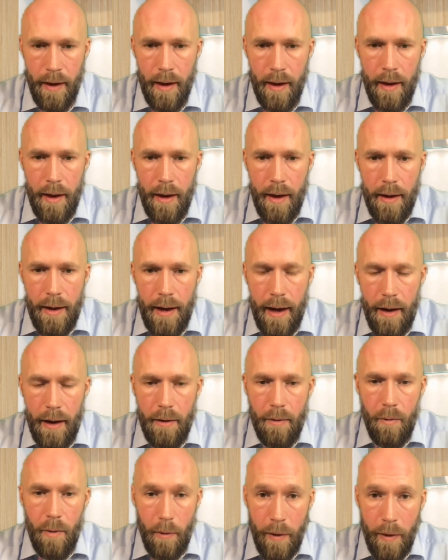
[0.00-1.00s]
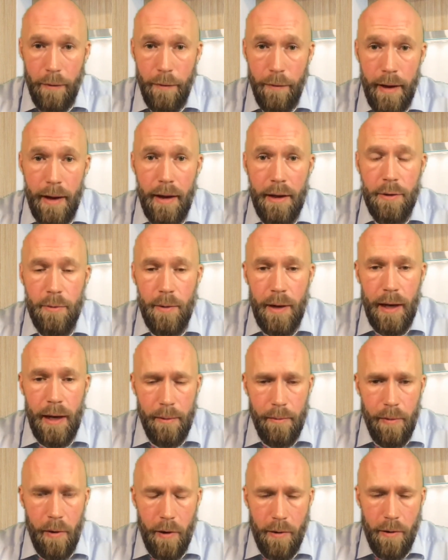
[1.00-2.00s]
Now, what we feel is really
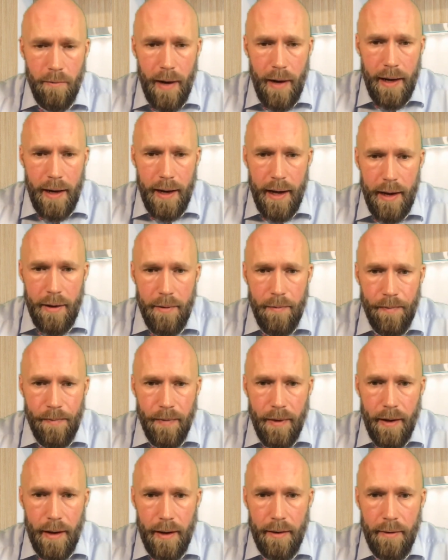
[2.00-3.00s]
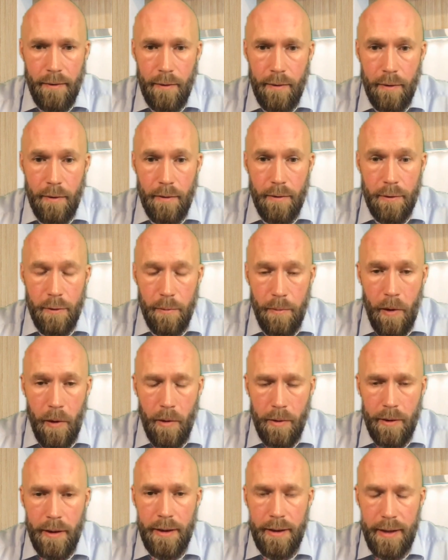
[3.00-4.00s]
important right now is to support
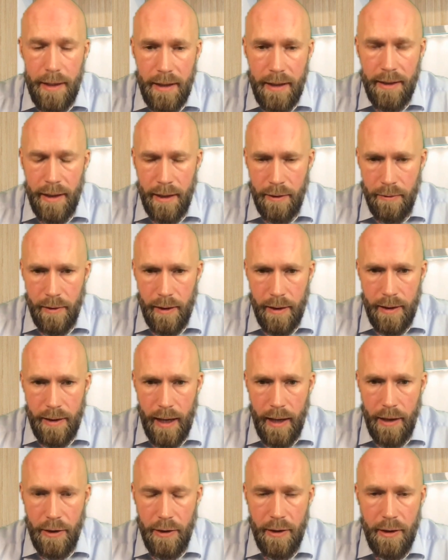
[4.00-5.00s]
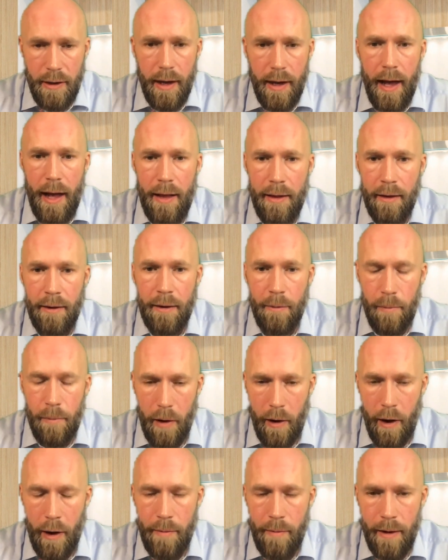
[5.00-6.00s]
the decentralization and the
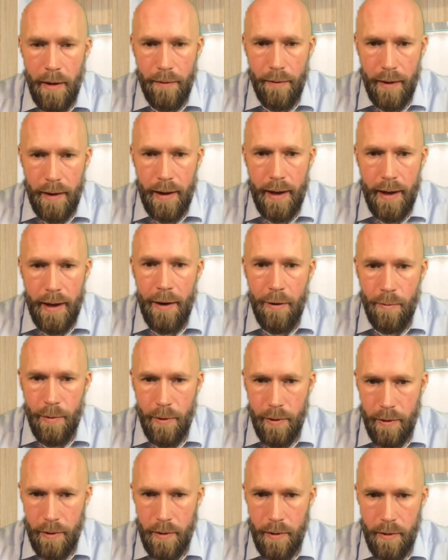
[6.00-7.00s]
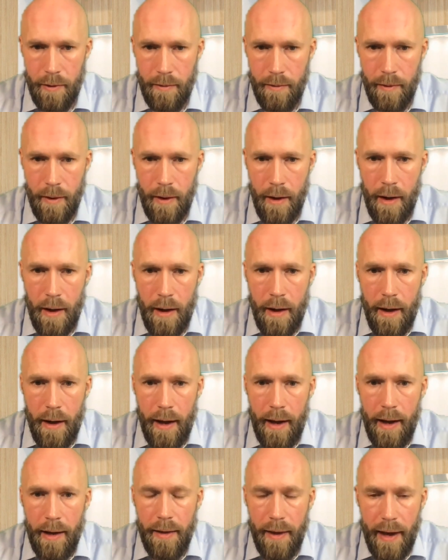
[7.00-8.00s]
deployment of the Cardano protocol.
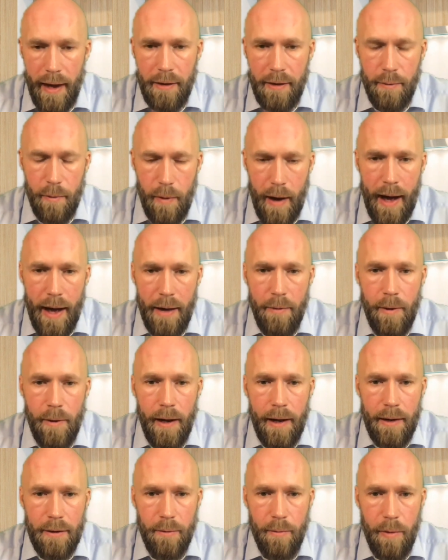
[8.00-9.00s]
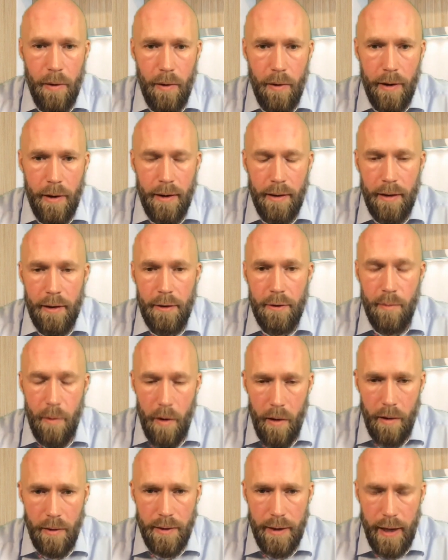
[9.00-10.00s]
And that's why we are supporting the
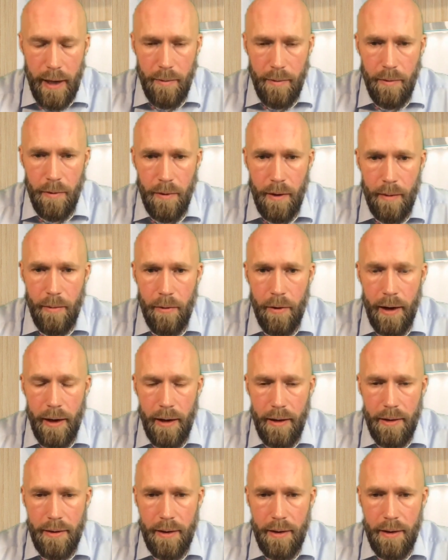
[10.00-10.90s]
small stake pool operators,